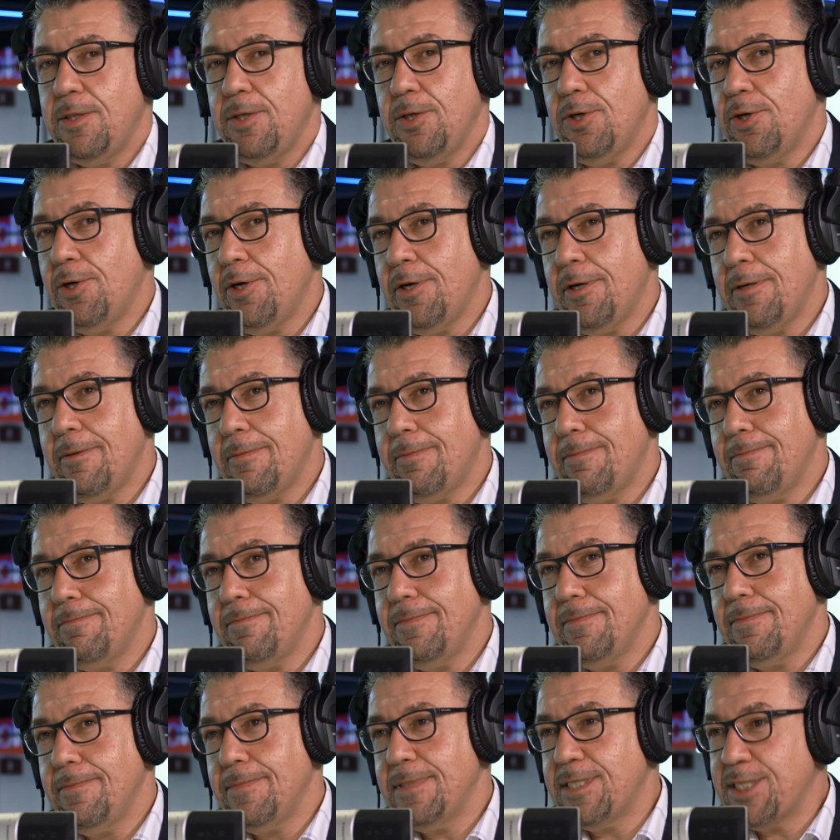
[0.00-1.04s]
your
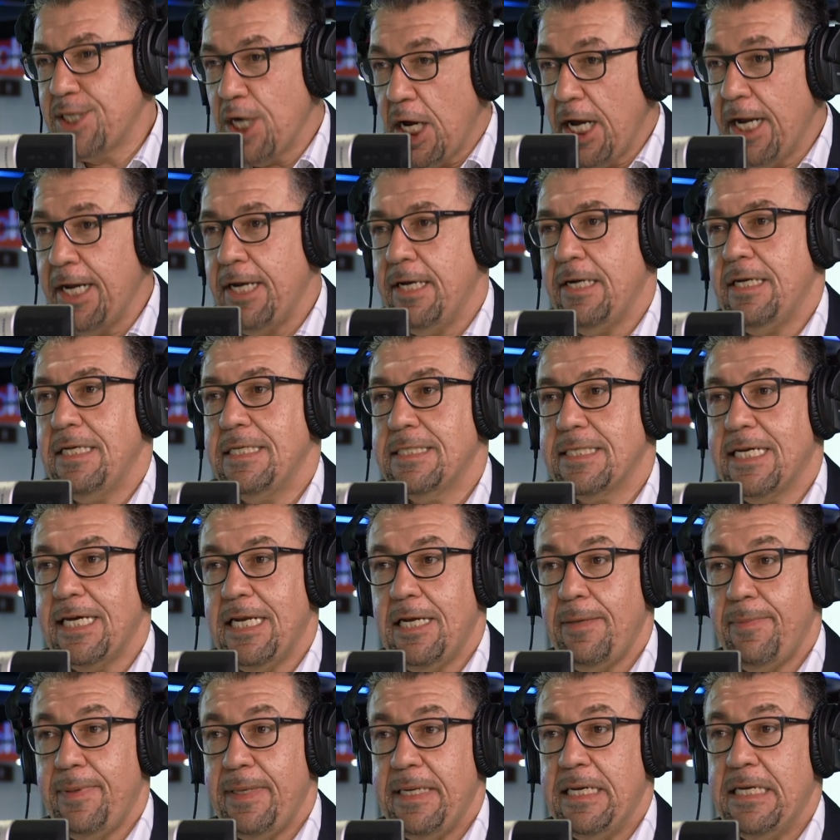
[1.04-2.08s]
son is
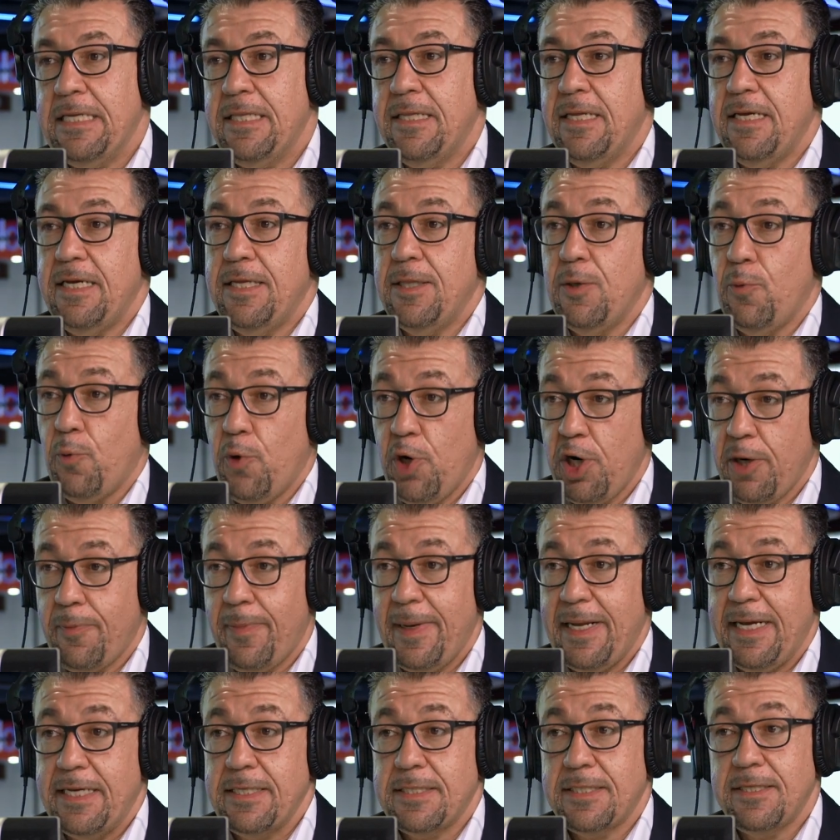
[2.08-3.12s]
going to be in the
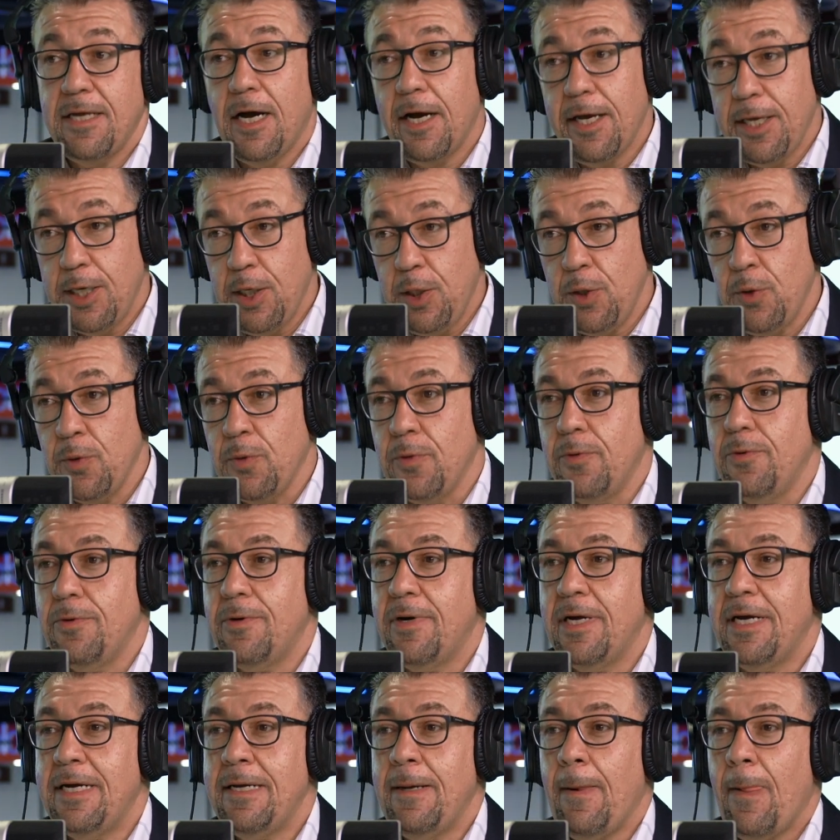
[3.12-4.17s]
workplace, not you,
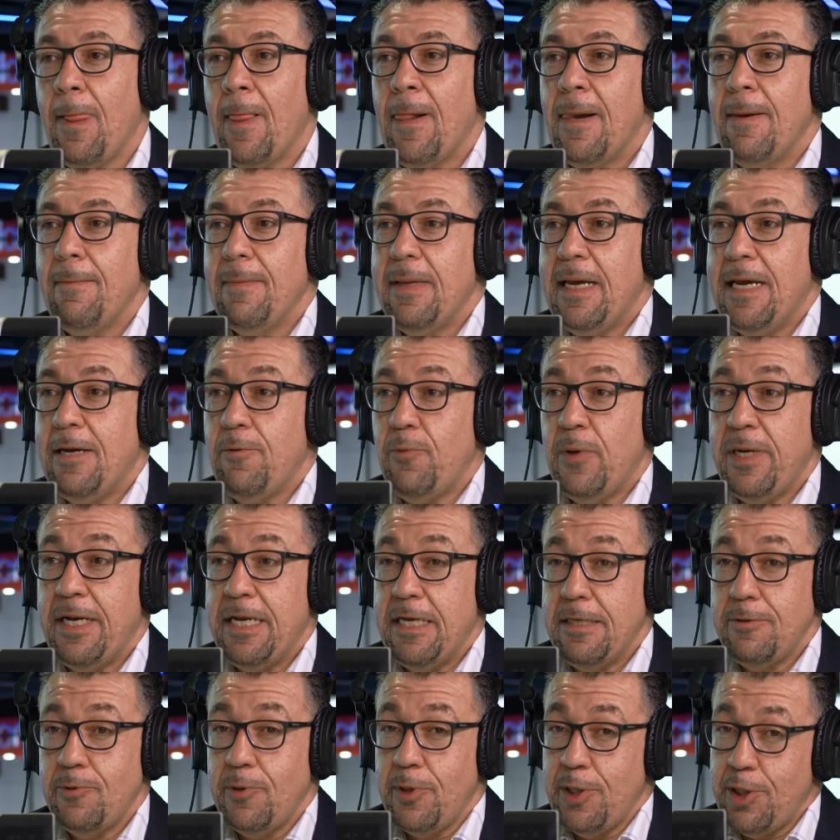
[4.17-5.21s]
right? And
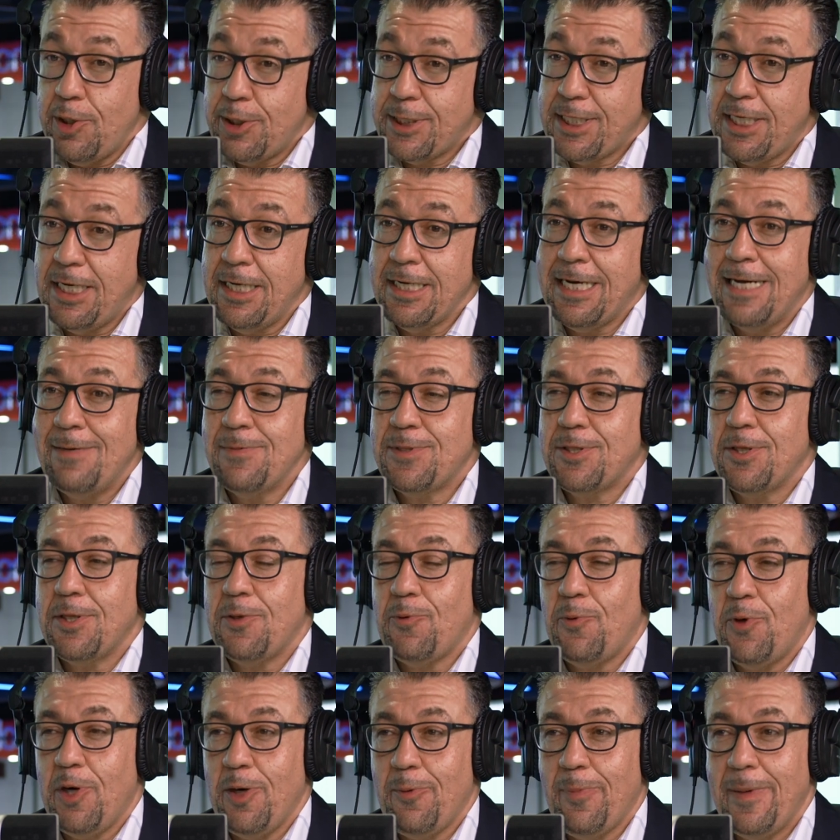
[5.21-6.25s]
when your son comes to
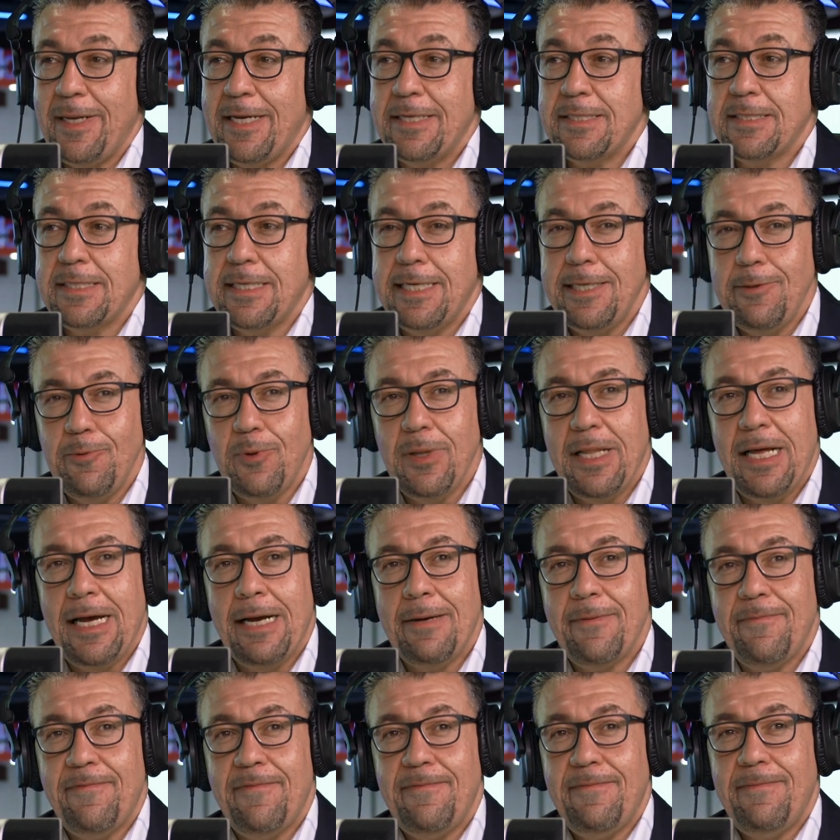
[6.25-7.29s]
the workplace, he will
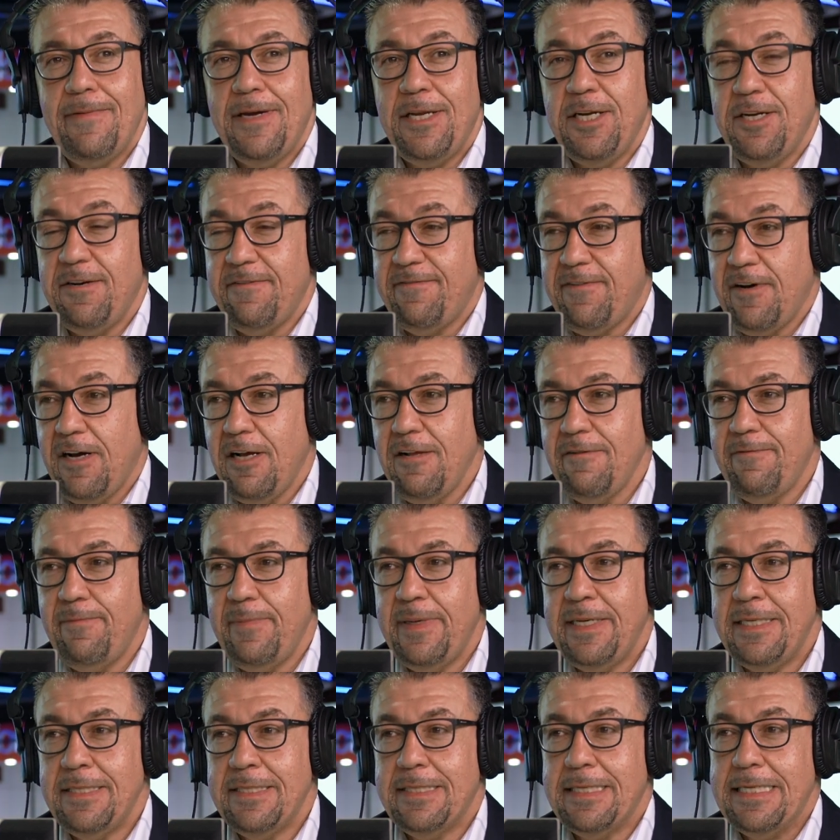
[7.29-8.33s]
have an
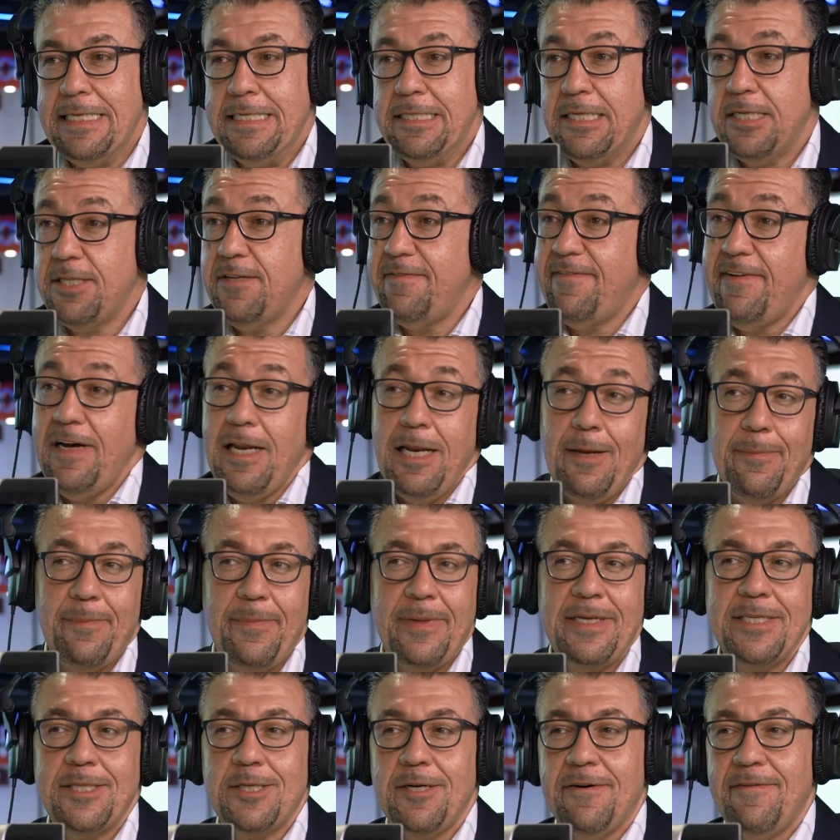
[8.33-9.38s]
involvement in the
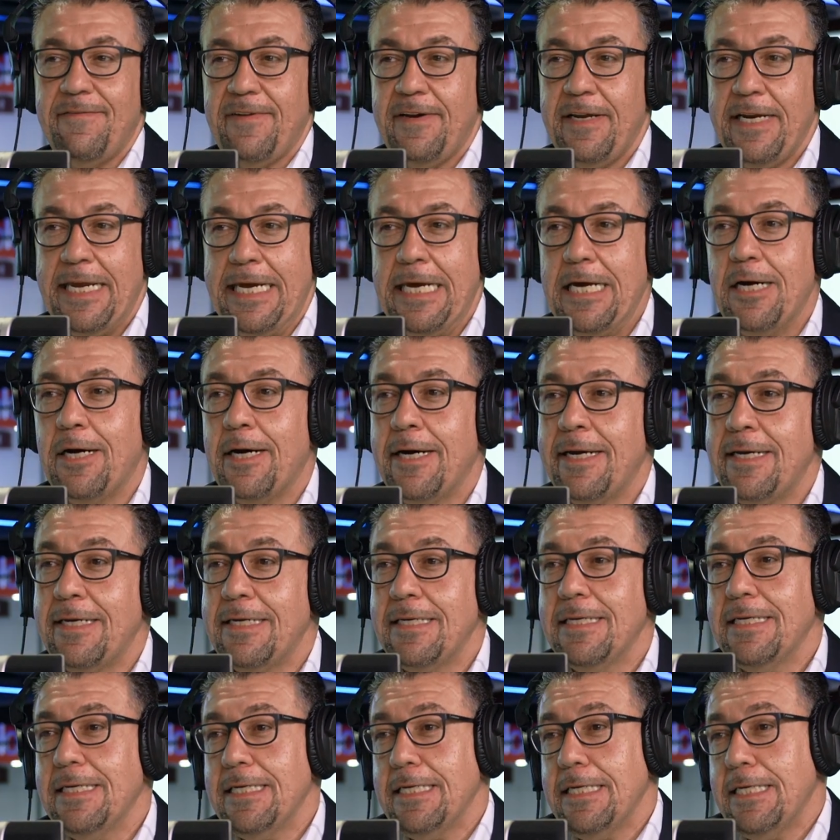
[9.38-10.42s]
development of an AI.
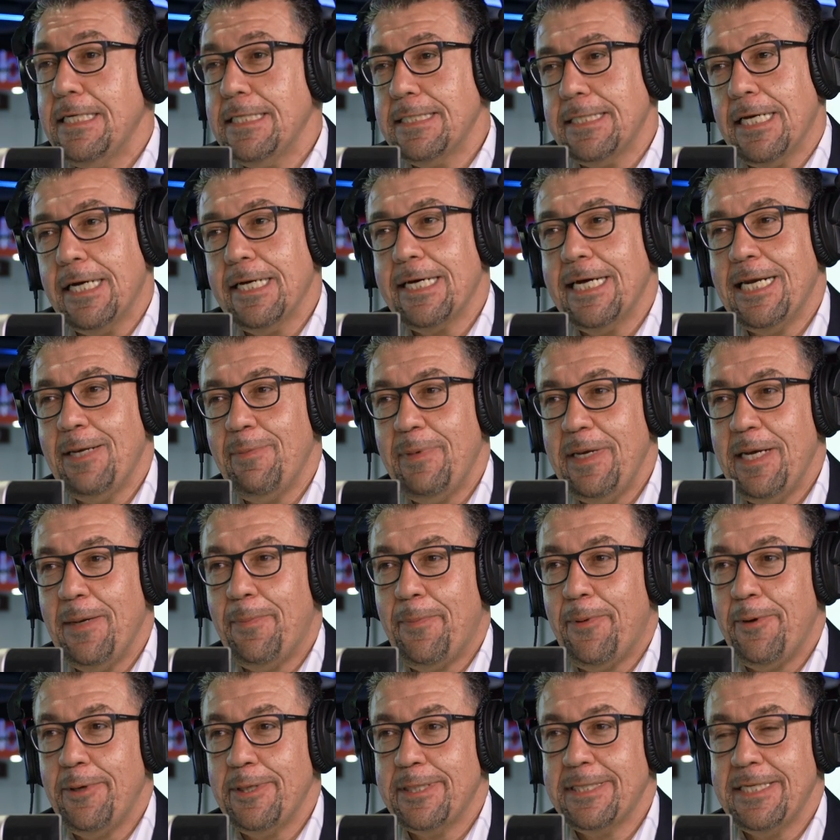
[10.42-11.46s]
He's not going to be a
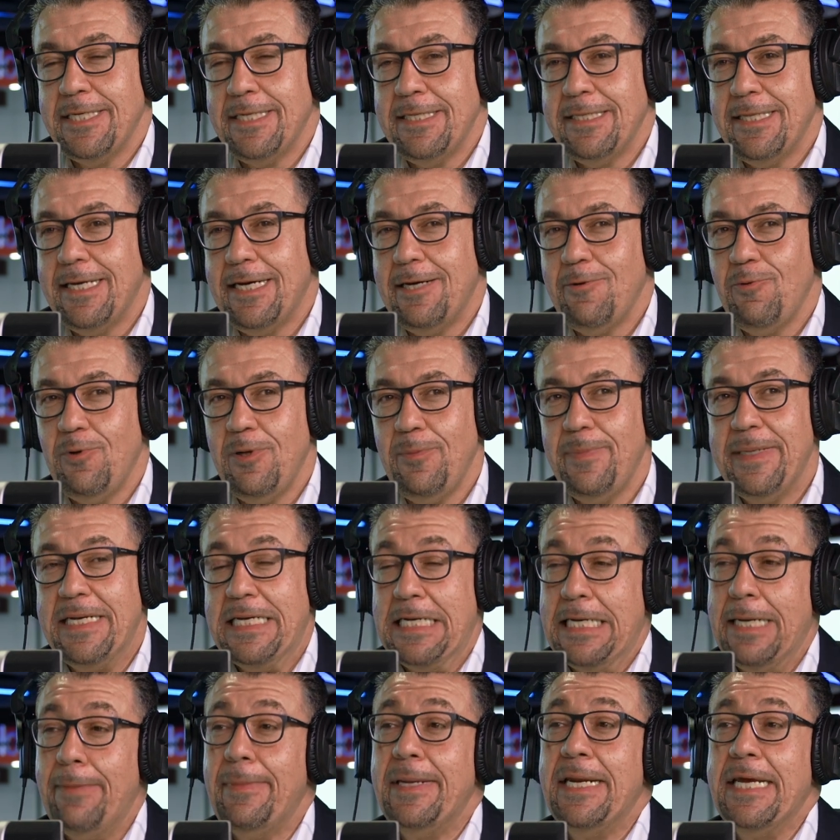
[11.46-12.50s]
person that will
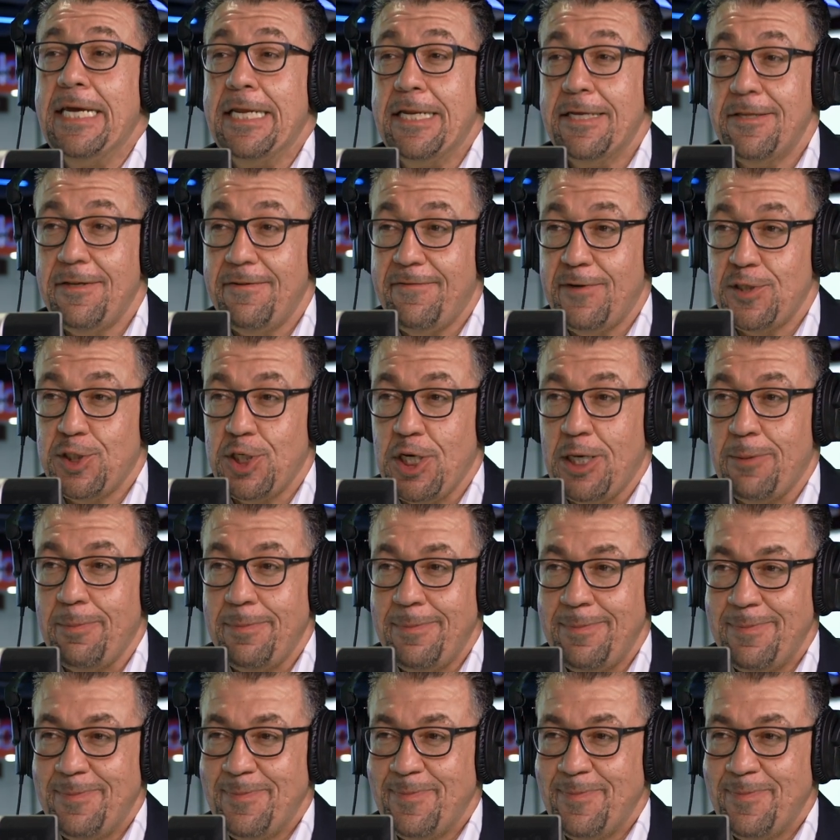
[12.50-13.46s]
be eliminated of a job.